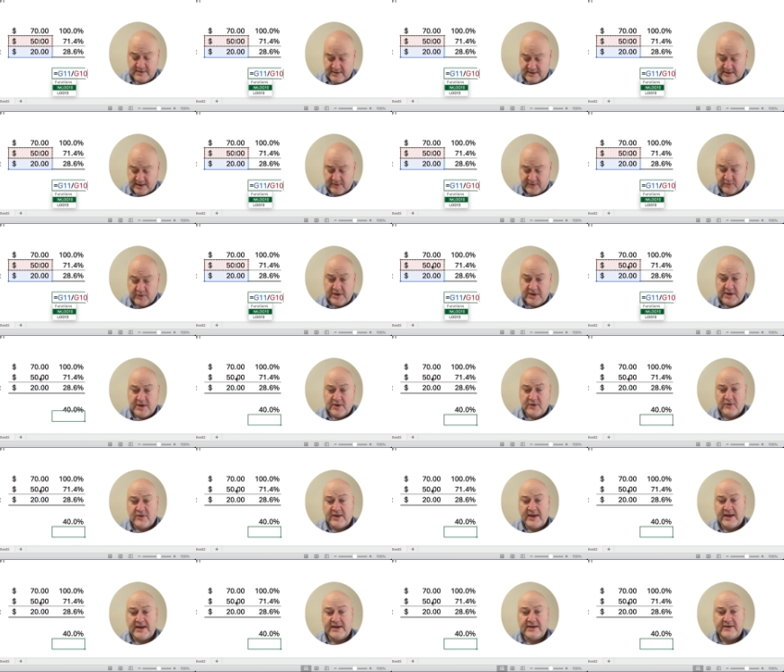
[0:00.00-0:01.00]
and we know
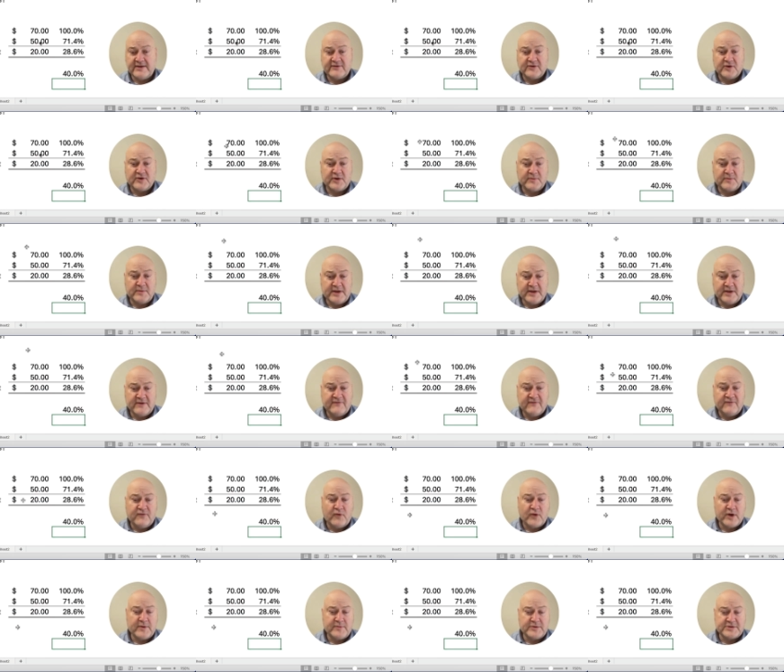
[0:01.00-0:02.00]
that is going to be
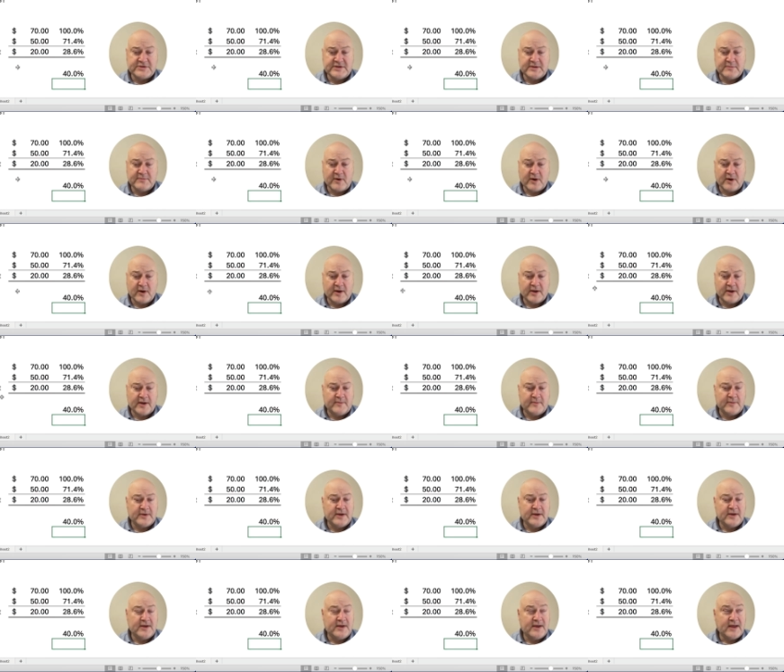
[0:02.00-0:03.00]
40% markup,
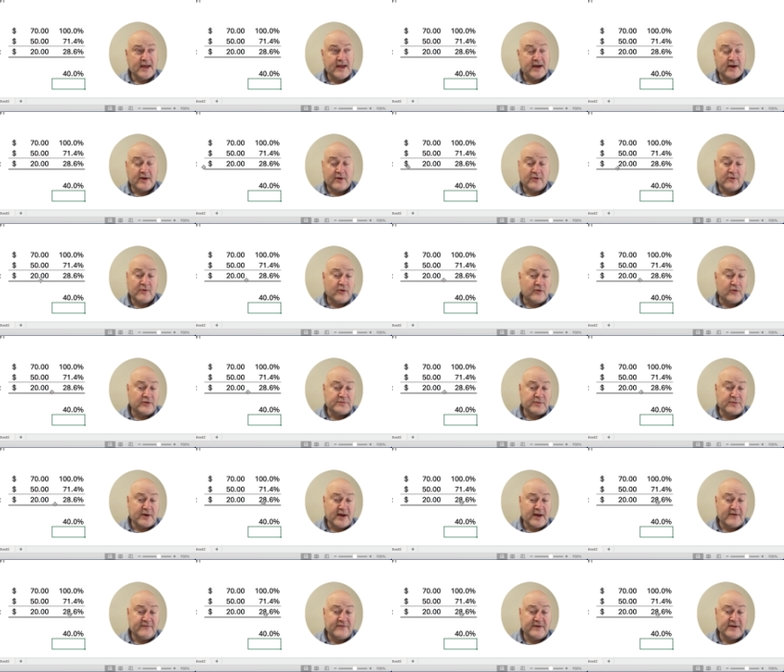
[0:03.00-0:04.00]
and our gross
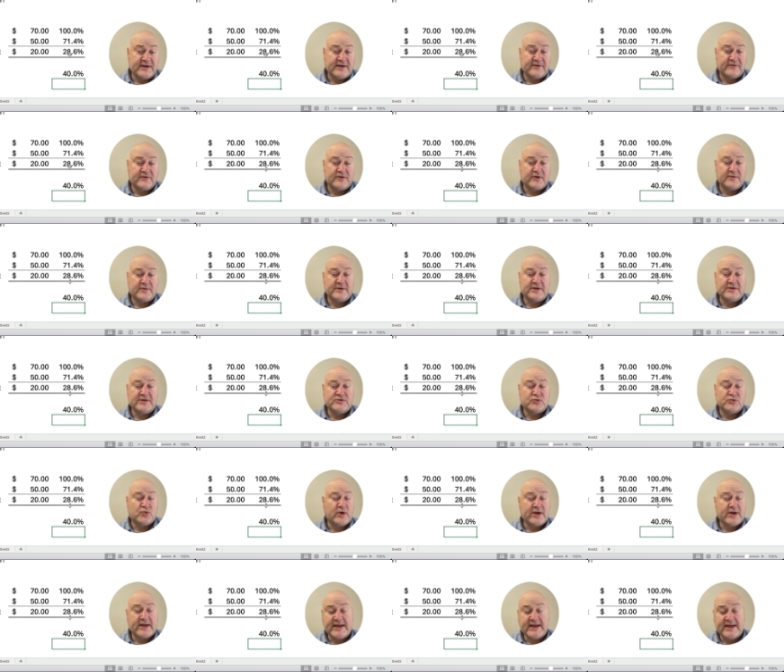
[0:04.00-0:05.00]
profit is going to be
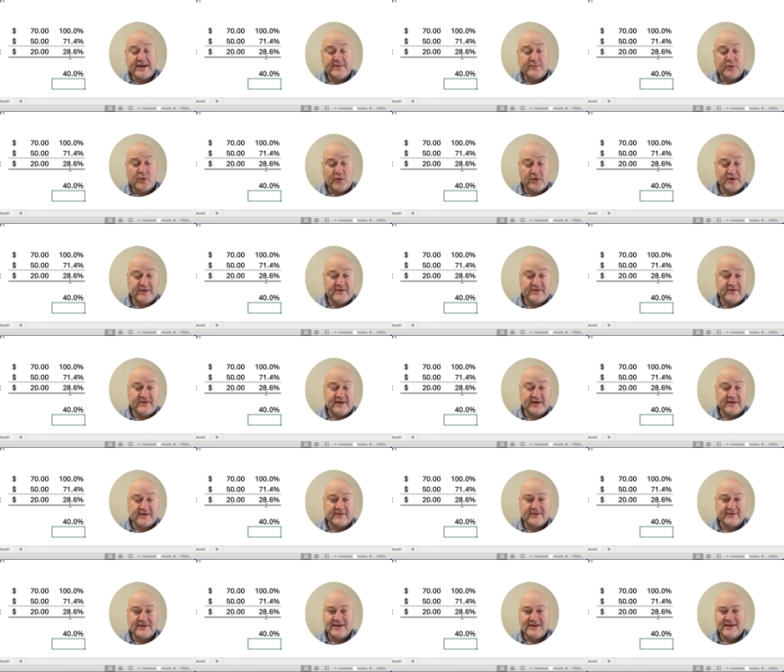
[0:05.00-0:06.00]

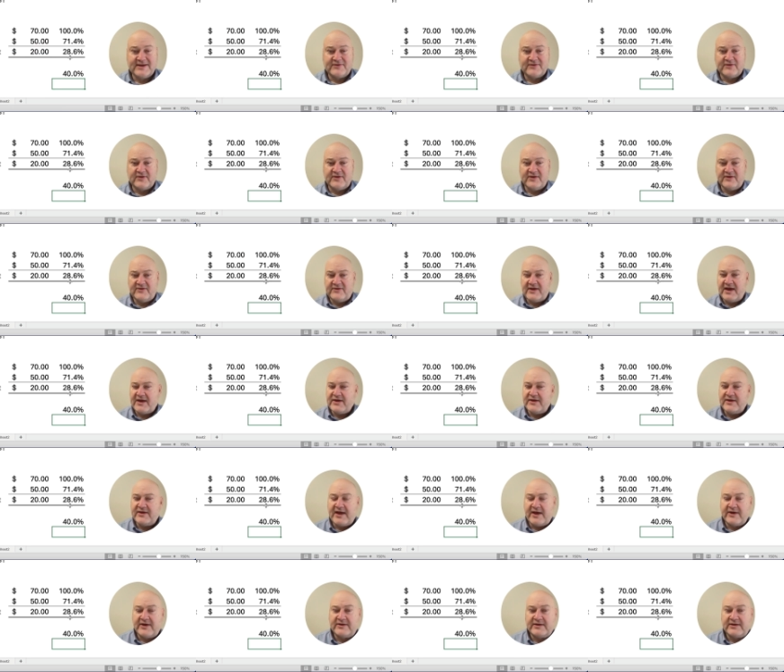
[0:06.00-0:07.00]
28.6. So this is how you
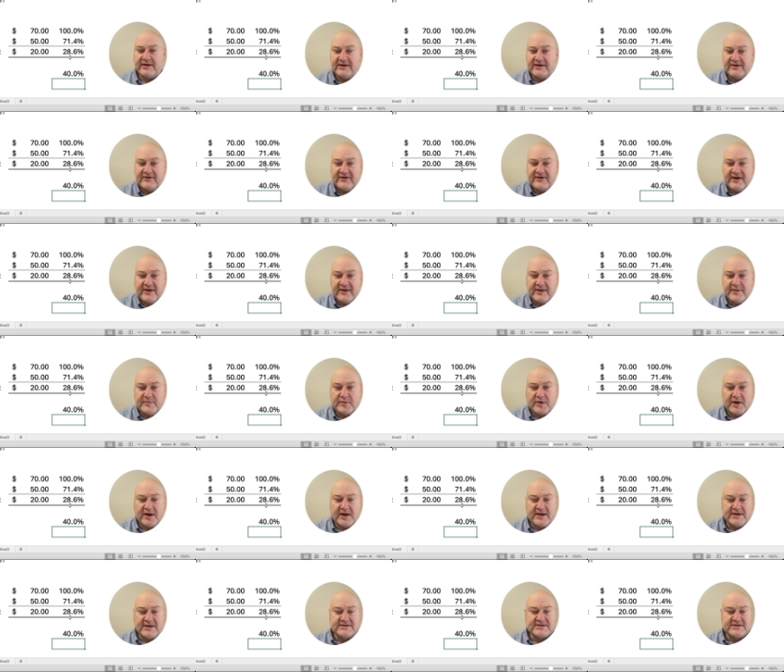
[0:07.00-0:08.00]
calculate selling
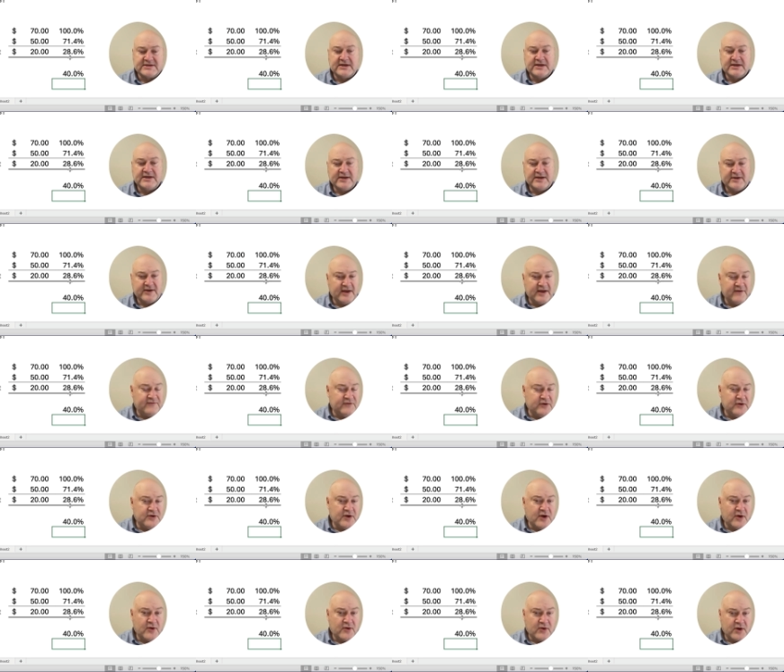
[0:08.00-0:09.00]
price if you
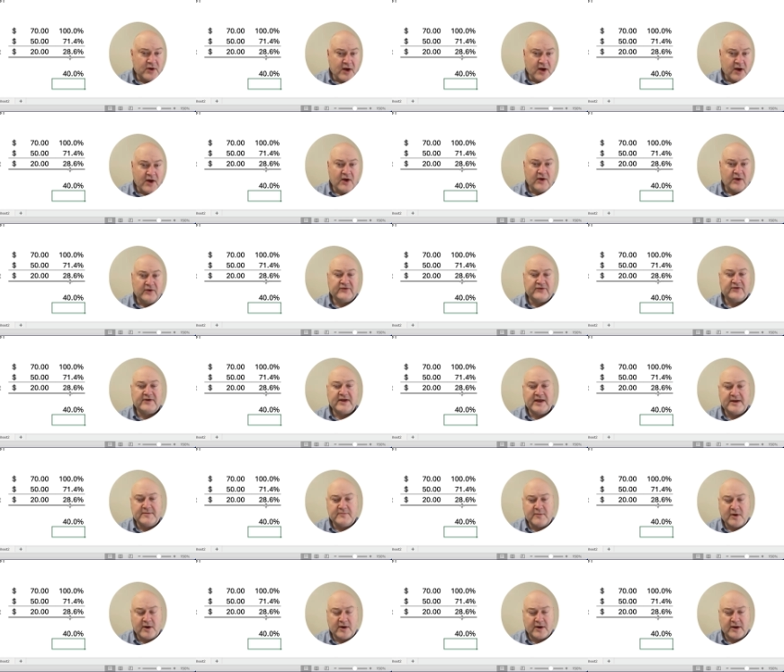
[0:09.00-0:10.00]
know cost
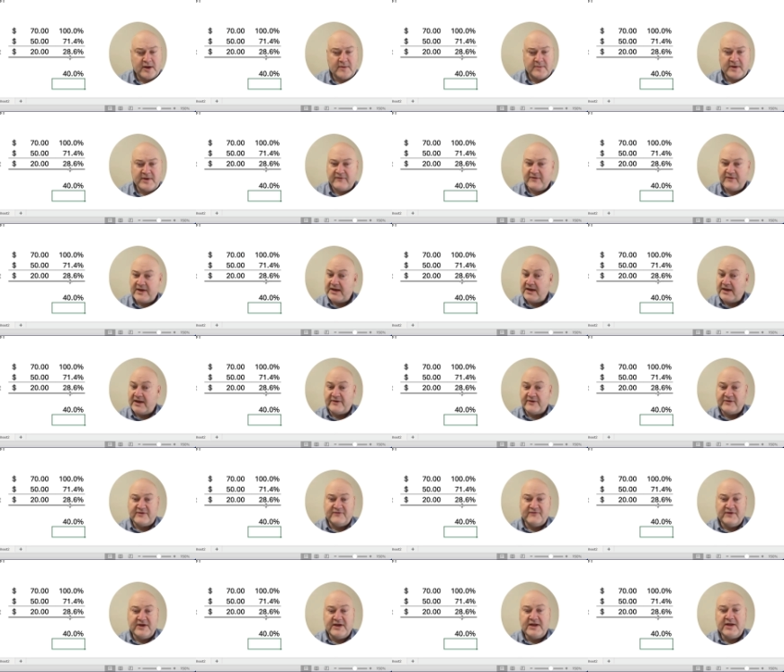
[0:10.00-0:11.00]
and markup. I've got lots
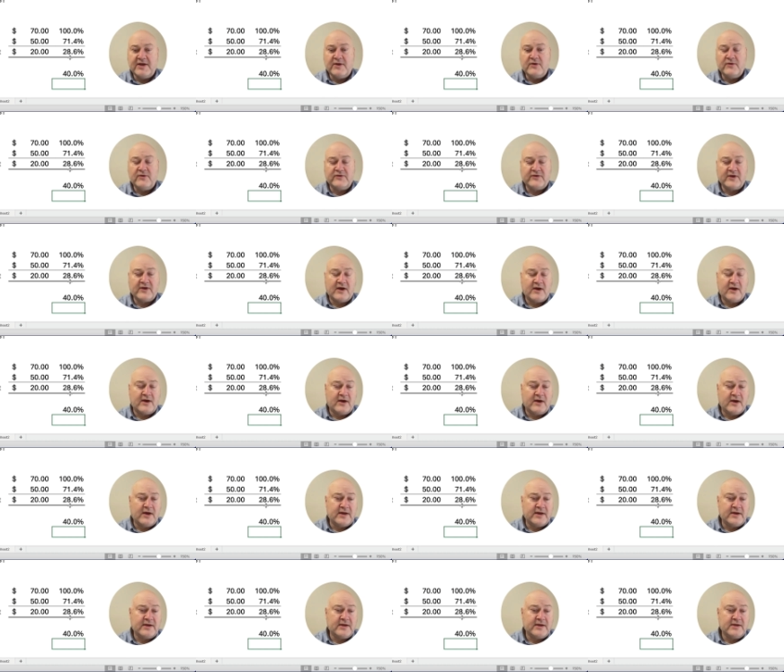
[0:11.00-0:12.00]
of videos
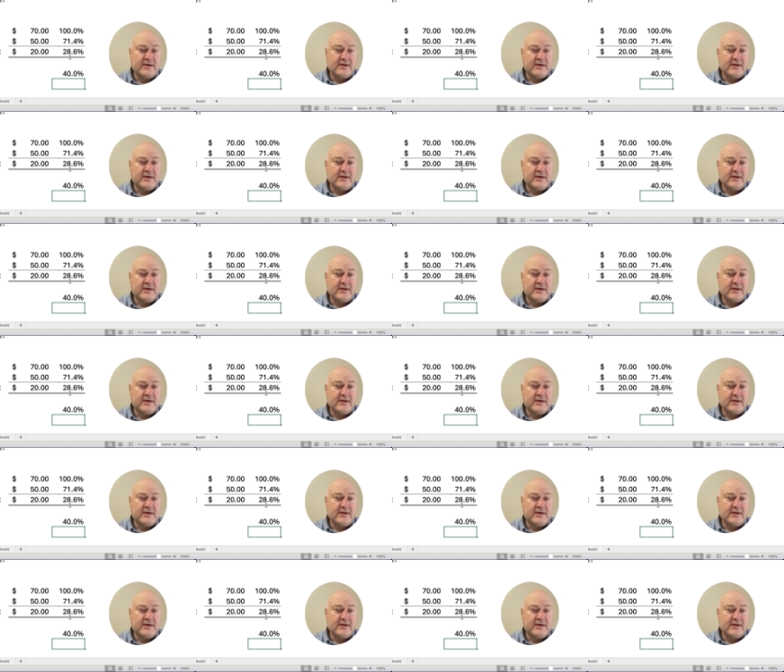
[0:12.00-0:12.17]
on